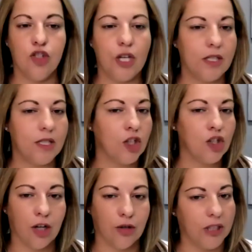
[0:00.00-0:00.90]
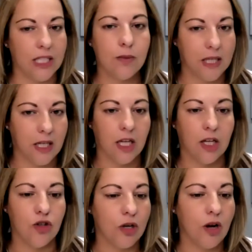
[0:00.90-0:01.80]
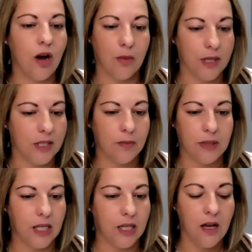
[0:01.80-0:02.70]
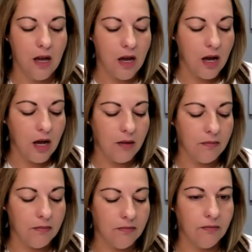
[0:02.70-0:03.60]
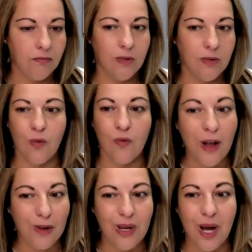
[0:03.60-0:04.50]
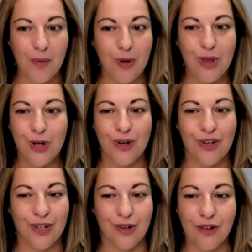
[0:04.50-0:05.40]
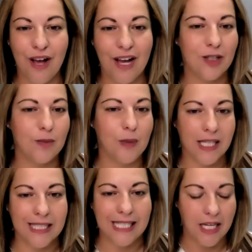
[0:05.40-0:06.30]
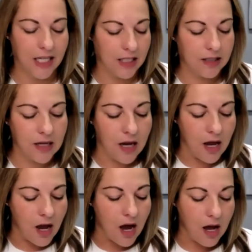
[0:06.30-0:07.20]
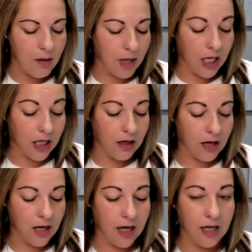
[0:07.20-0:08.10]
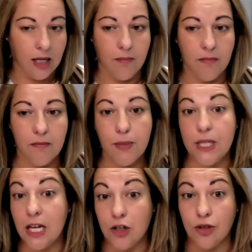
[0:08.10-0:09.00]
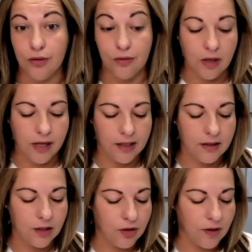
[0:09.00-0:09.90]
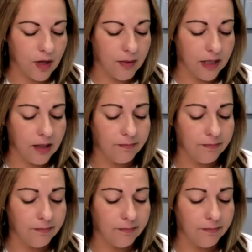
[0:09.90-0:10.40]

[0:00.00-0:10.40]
just generally speaking, you should always be following up with your clients, past clients, and any potential new clients that you have coming in.